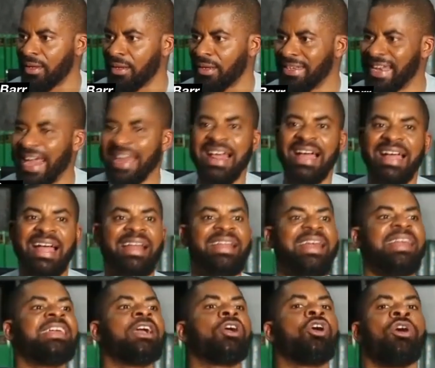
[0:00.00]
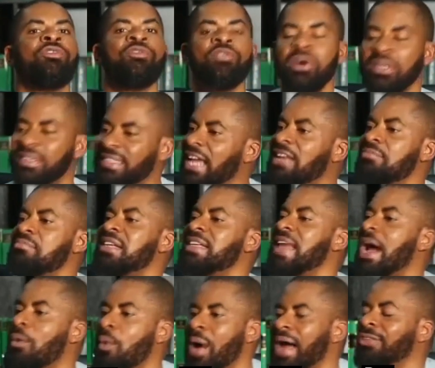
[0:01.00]
Neither can any governor tell me
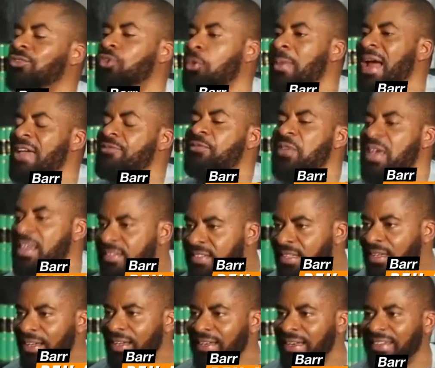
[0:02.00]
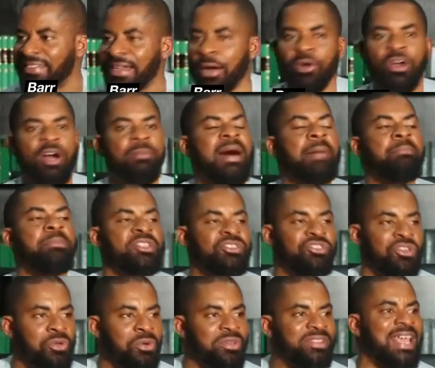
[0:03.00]
that one to my face, that I'll come and
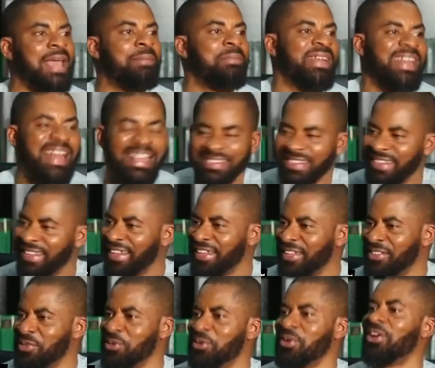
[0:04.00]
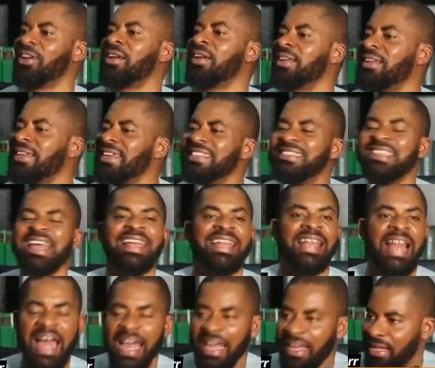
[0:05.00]
meet you tell me that you will not. It's a
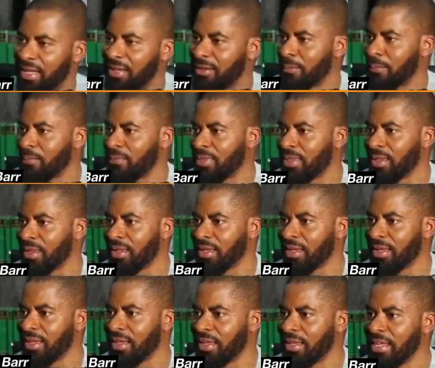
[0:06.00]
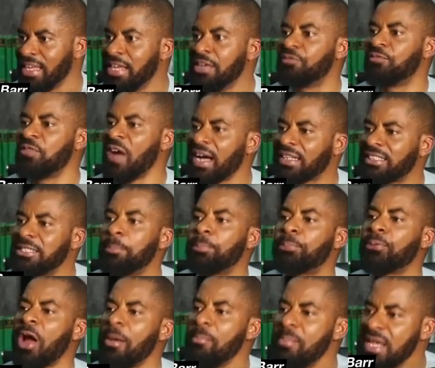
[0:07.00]
lie. In fact, he
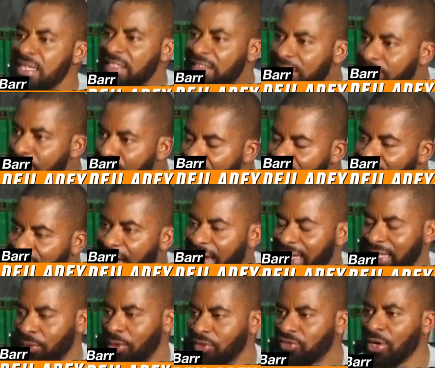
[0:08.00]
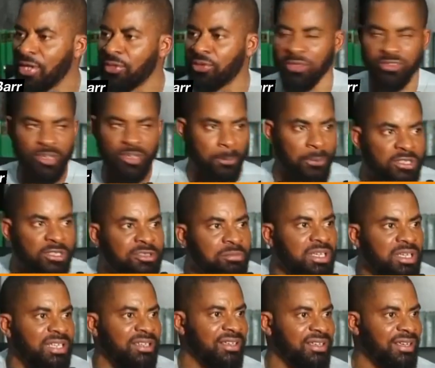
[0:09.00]
promised me that he was going to support
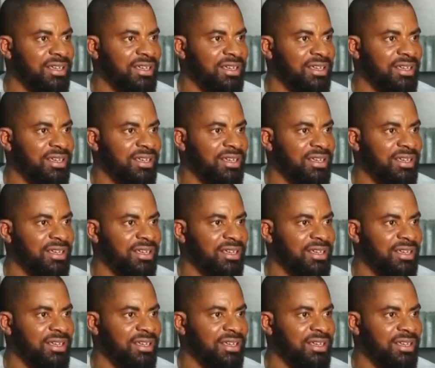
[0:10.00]
me.